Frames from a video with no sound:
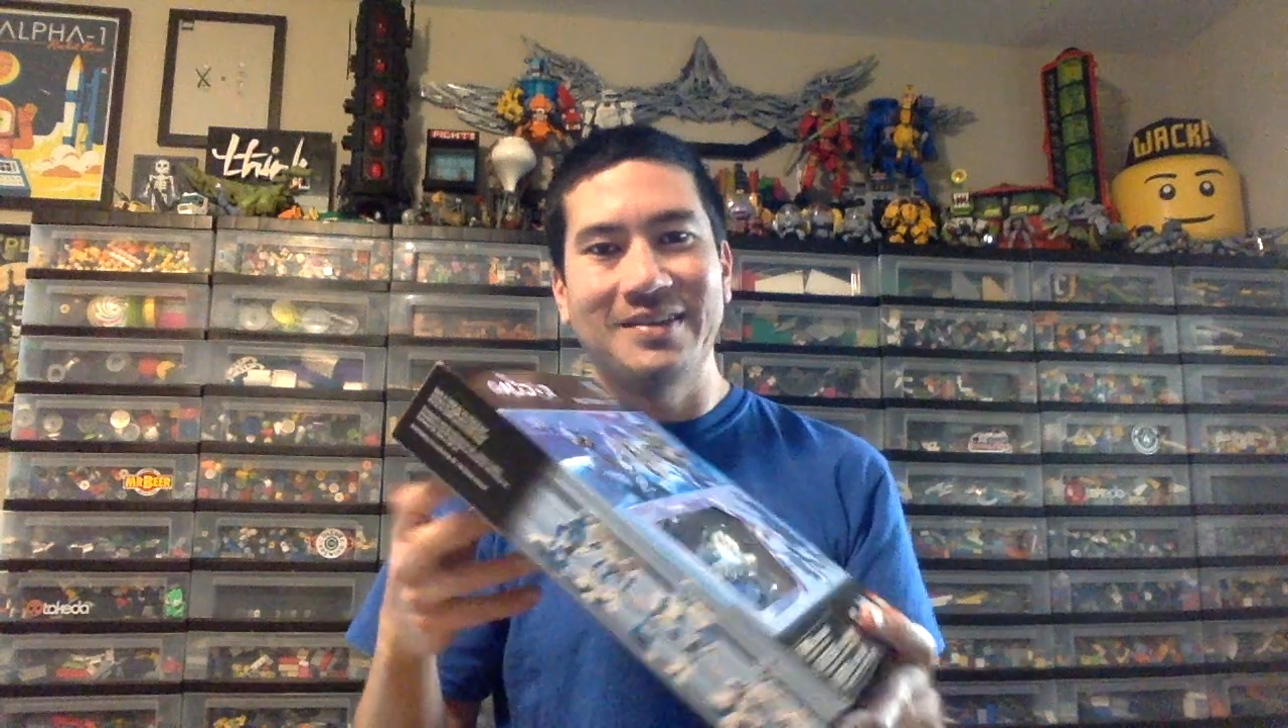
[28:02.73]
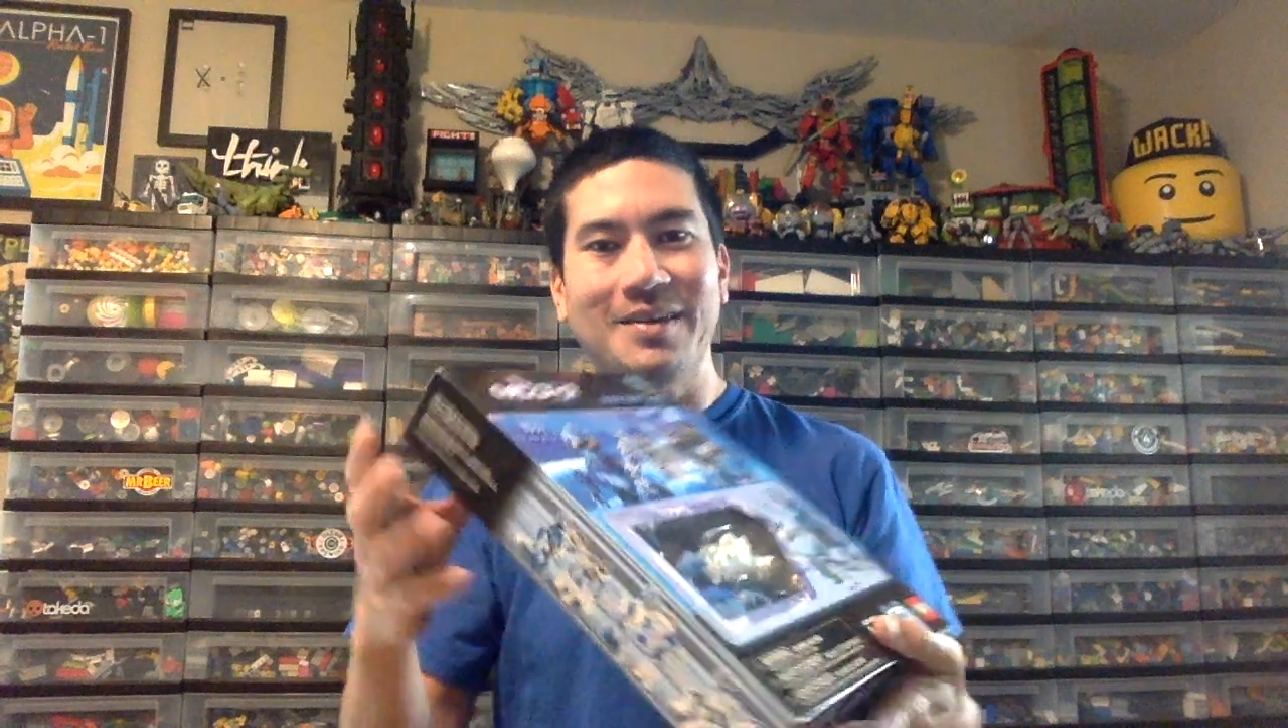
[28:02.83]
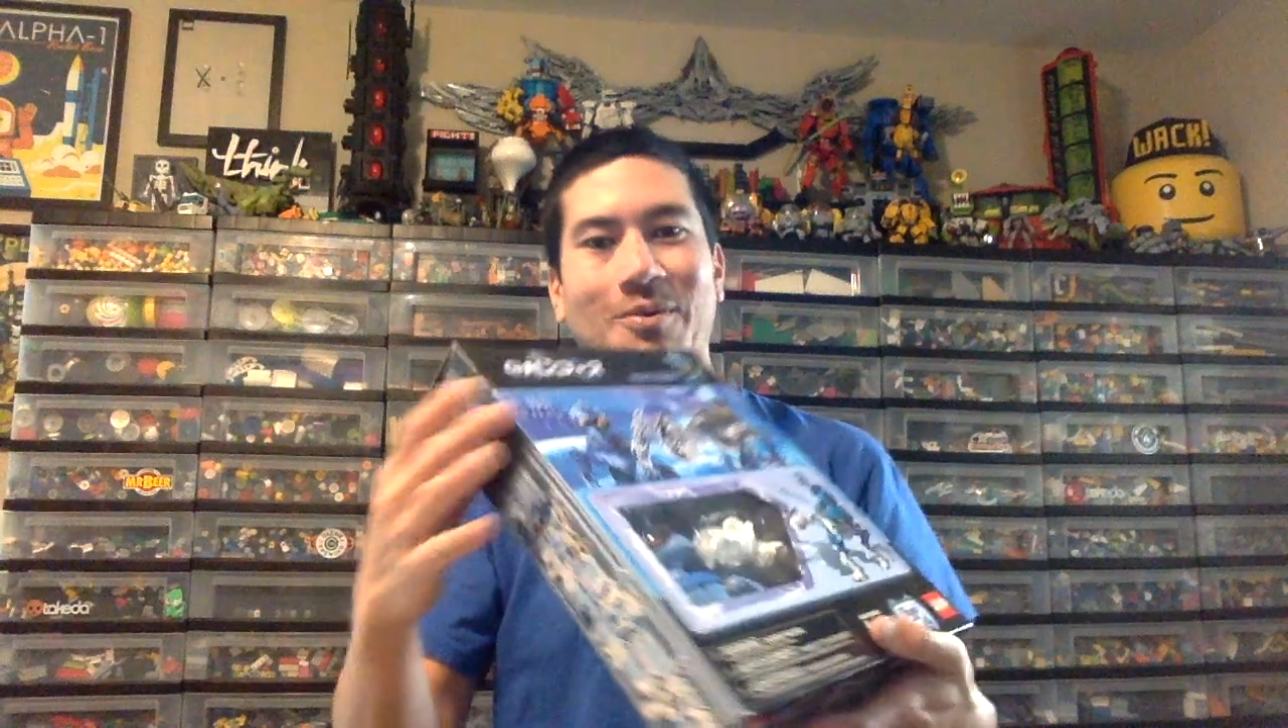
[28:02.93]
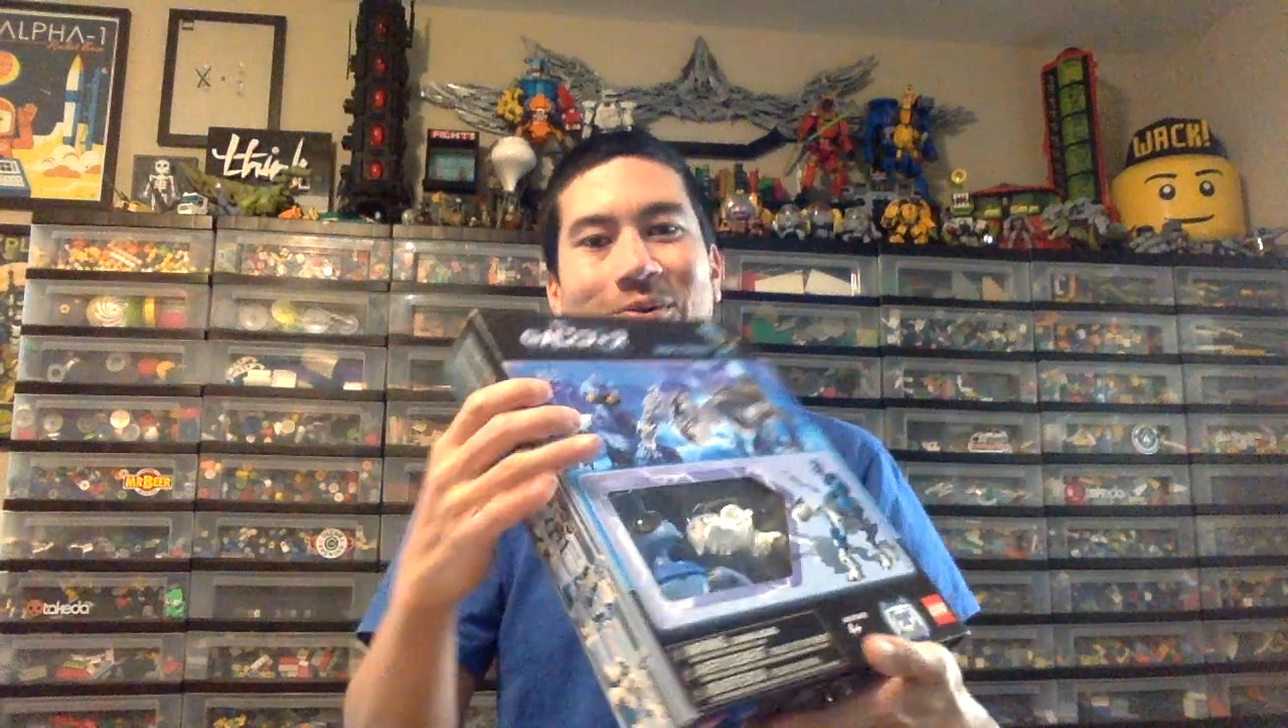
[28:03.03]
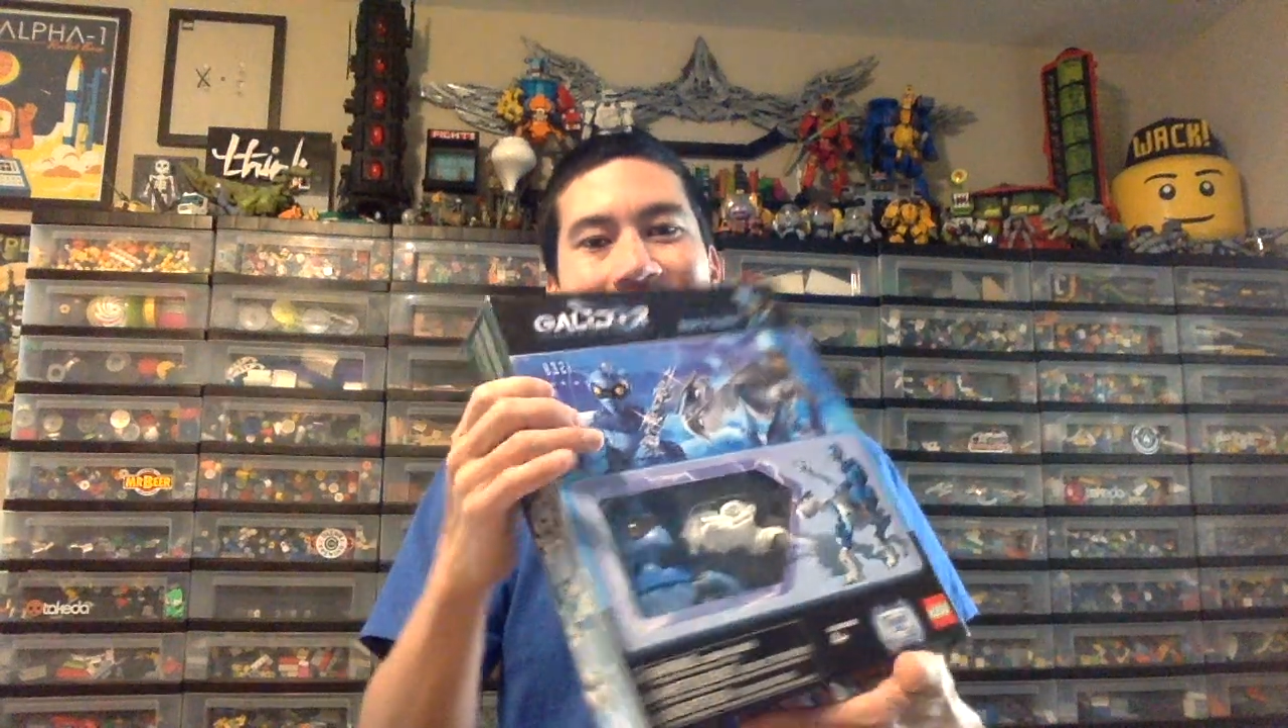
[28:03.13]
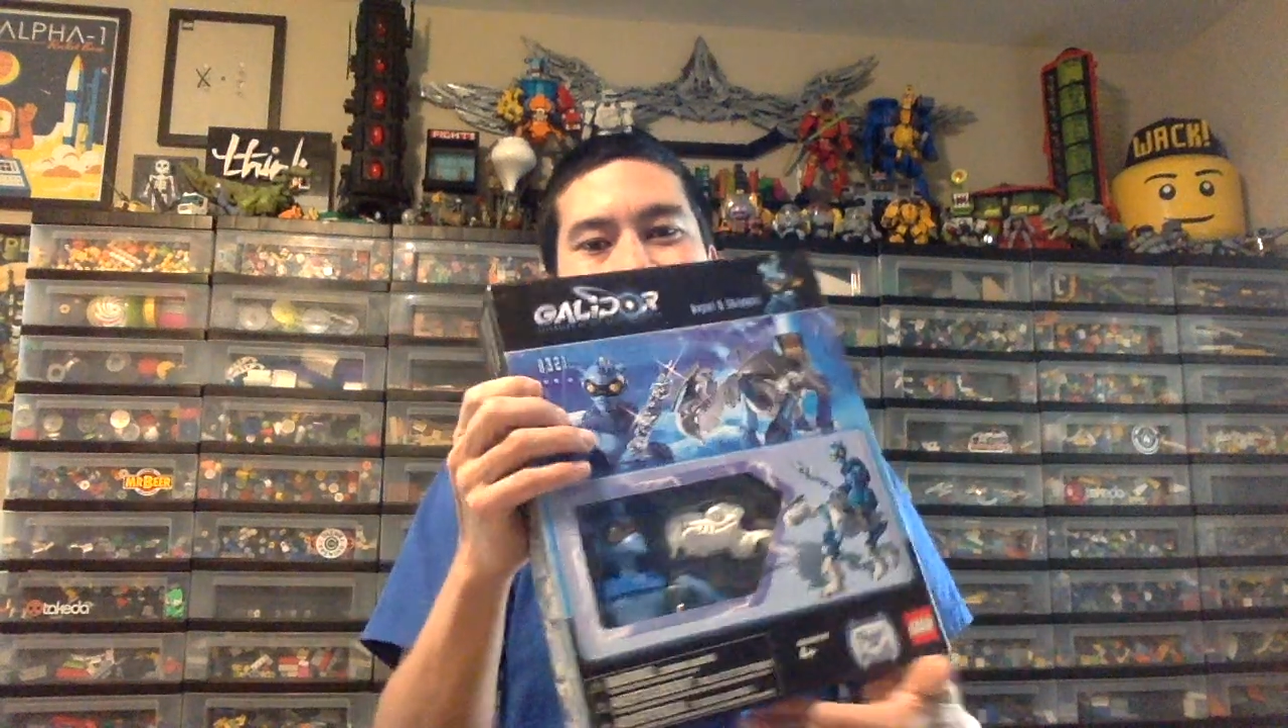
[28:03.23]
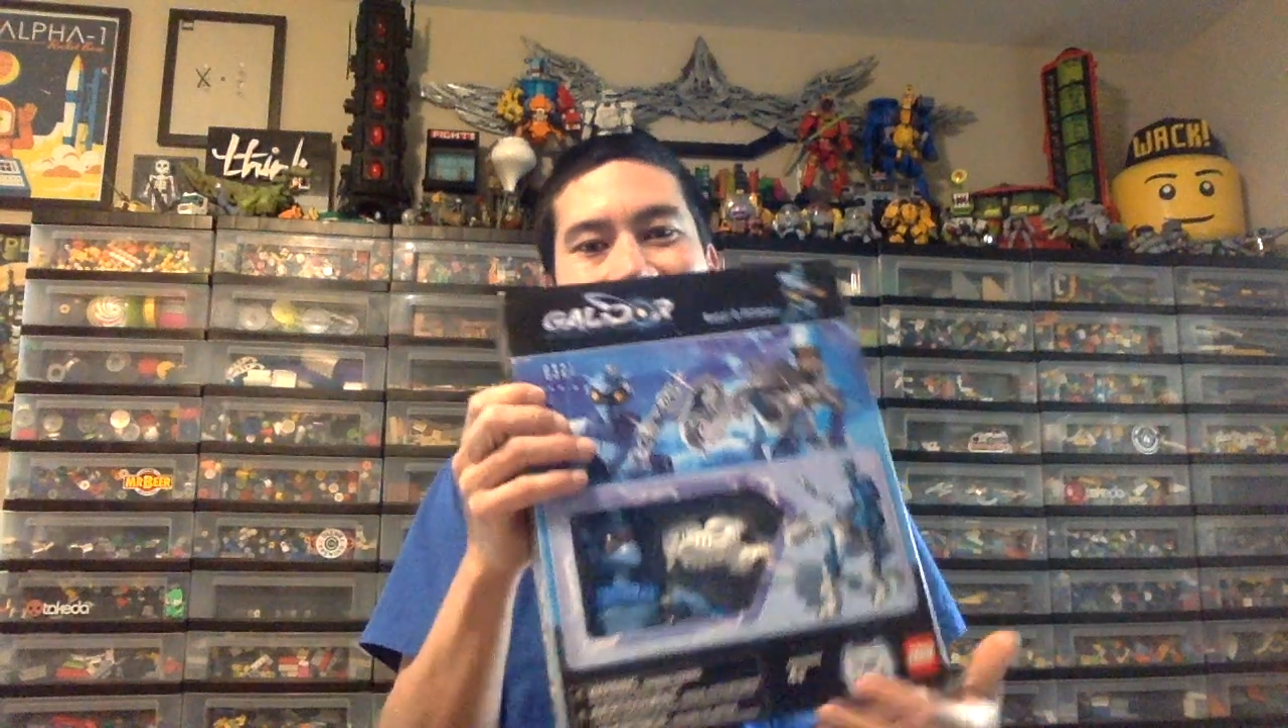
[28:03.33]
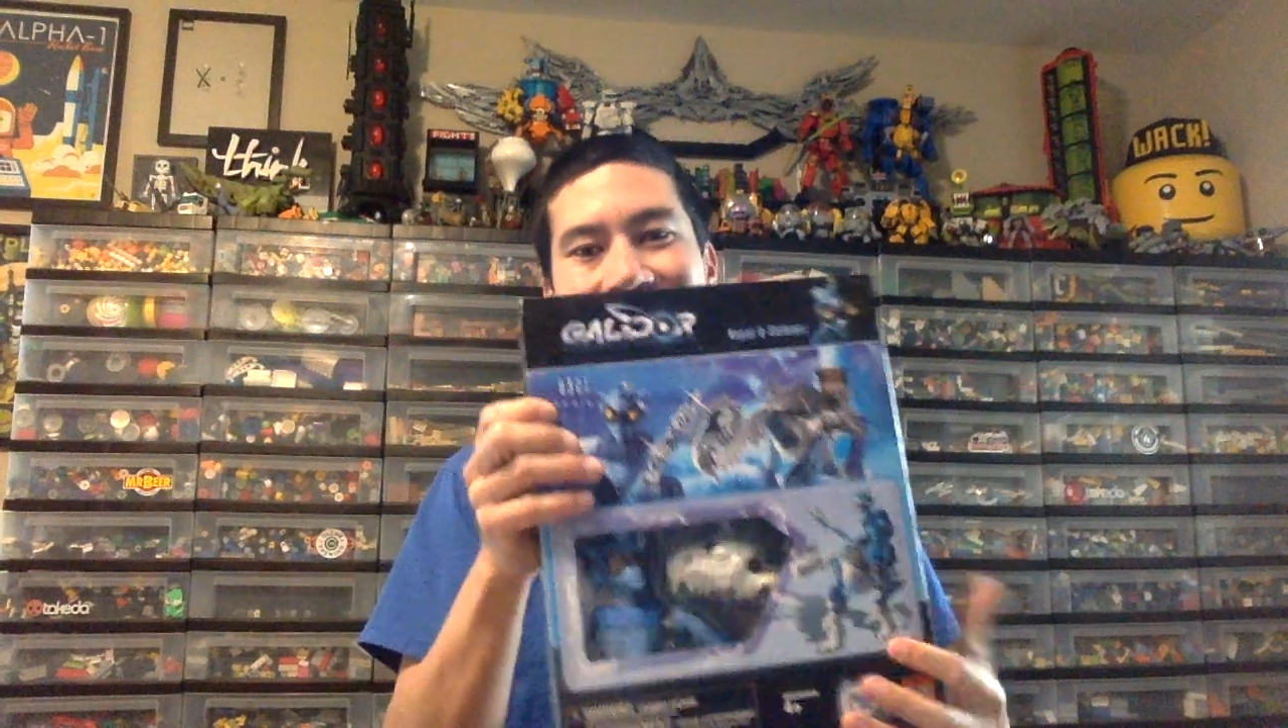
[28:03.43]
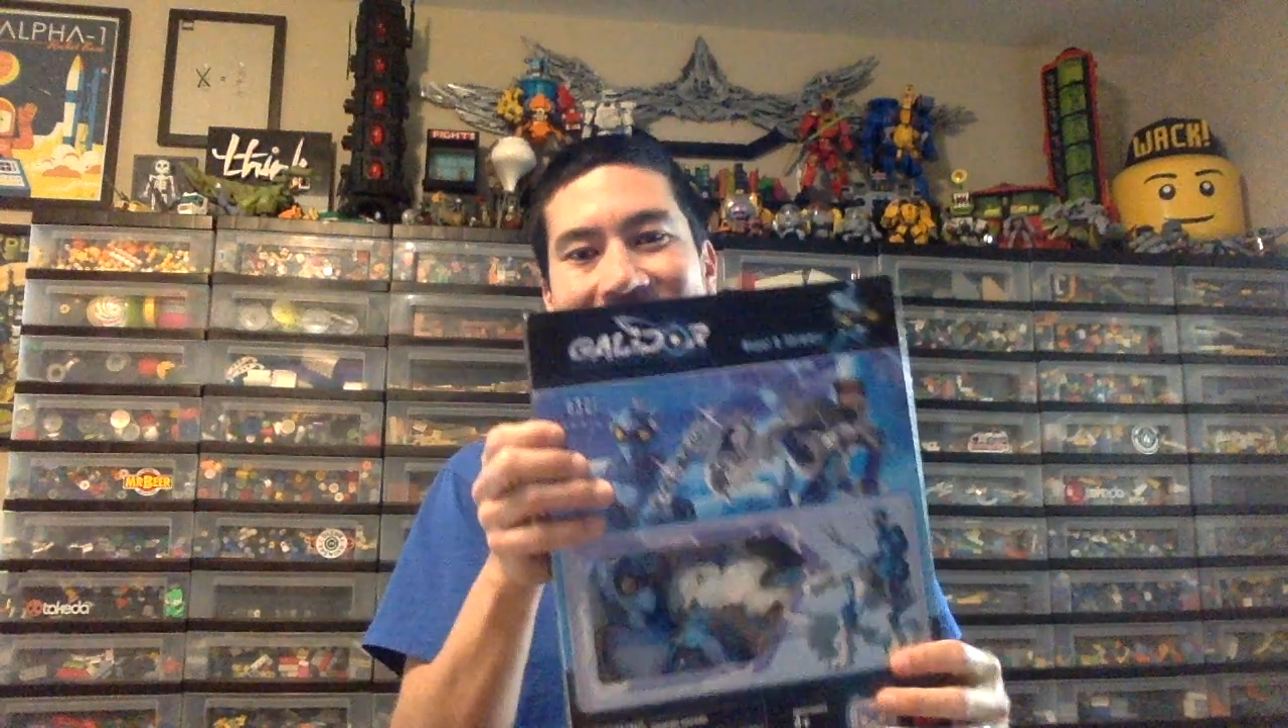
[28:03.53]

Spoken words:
number one,